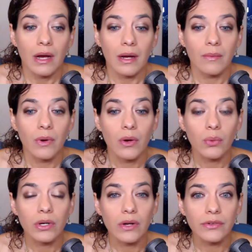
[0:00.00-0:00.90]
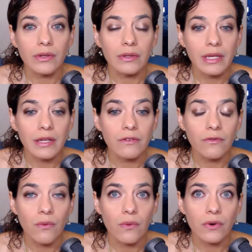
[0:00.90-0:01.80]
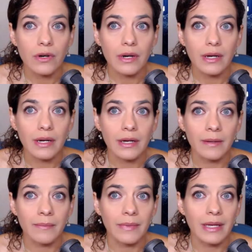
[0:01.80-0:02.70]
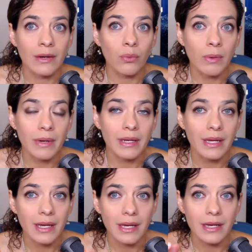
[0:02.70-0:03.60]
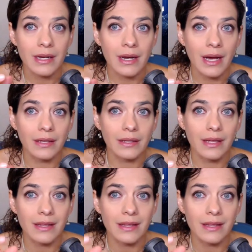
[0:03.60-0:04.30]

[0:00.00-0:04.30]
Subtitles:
We're also looking for, in a woman, not